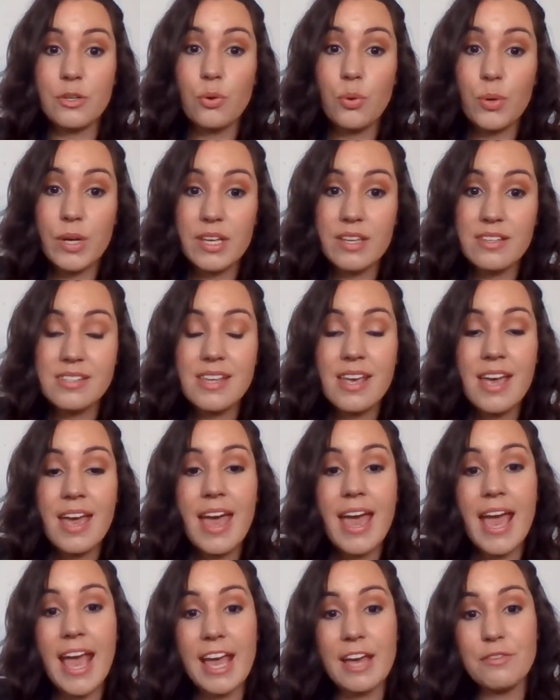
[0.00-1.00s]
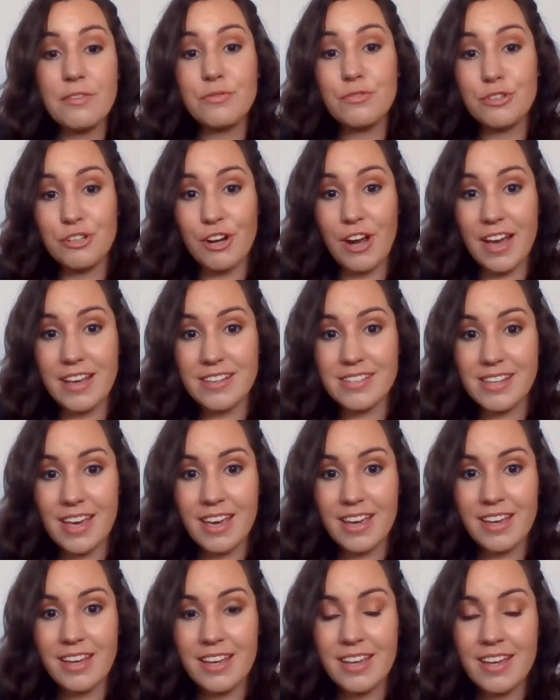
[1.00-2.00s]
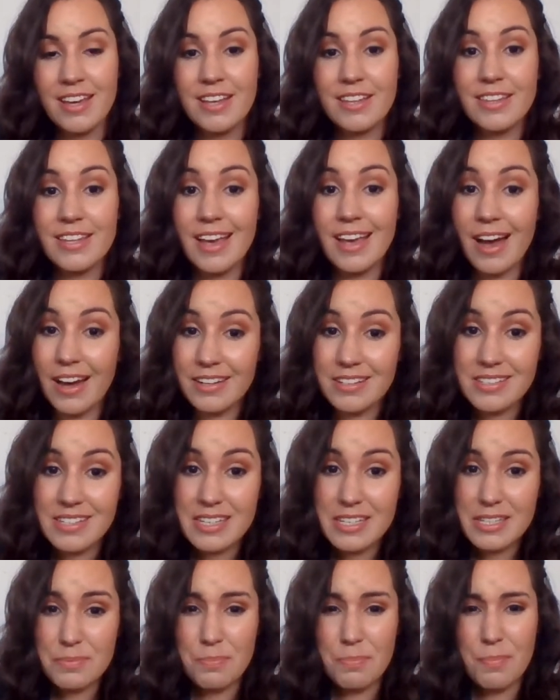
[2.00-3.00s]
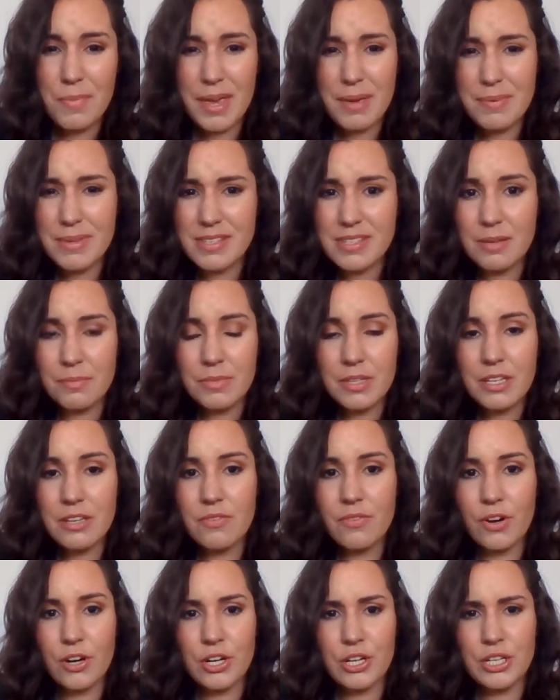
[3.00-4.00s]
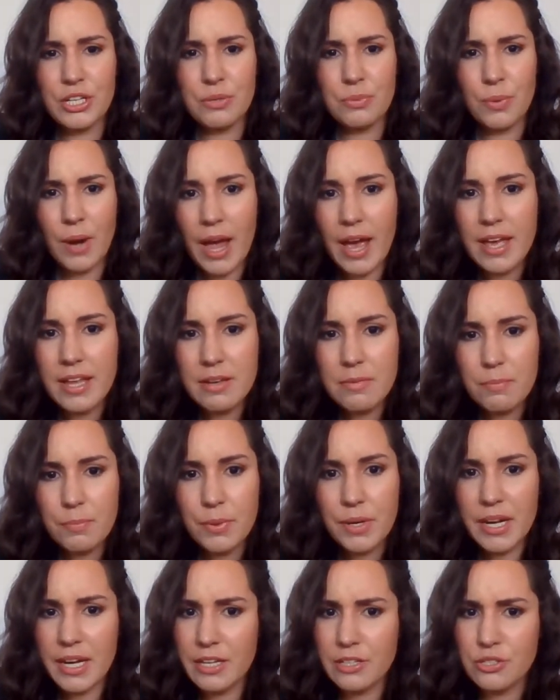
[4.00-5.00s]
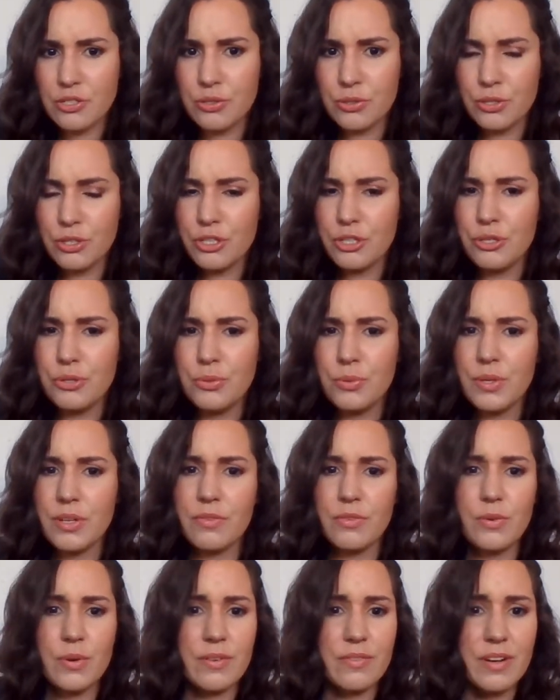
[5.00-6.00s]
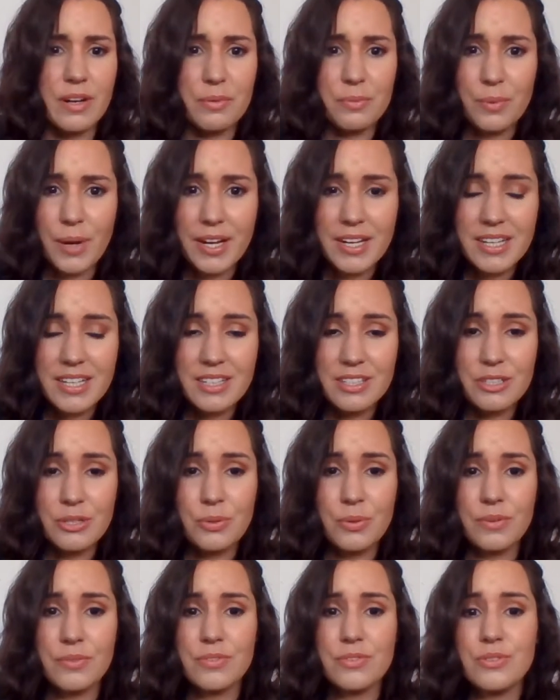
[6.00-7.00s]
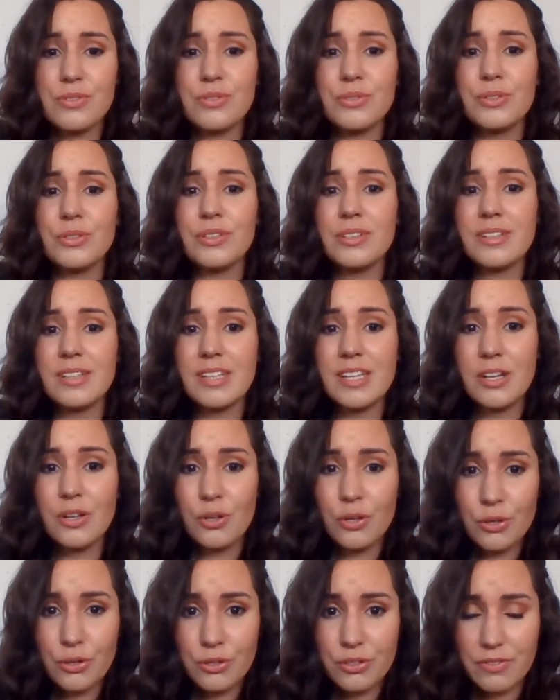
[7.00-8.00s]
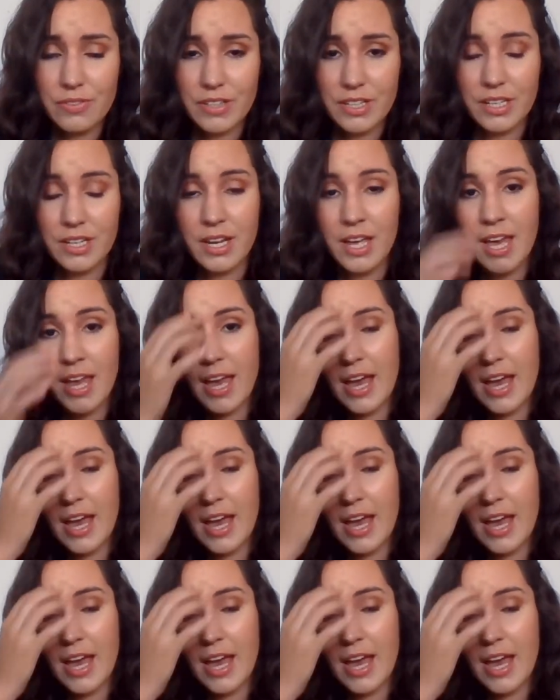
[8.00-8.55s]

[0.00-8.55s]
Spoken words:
quiz, and for your essay. The Odyssey is maybe something you've already read, but I assure you, if you have not read it, you have certainly heard of it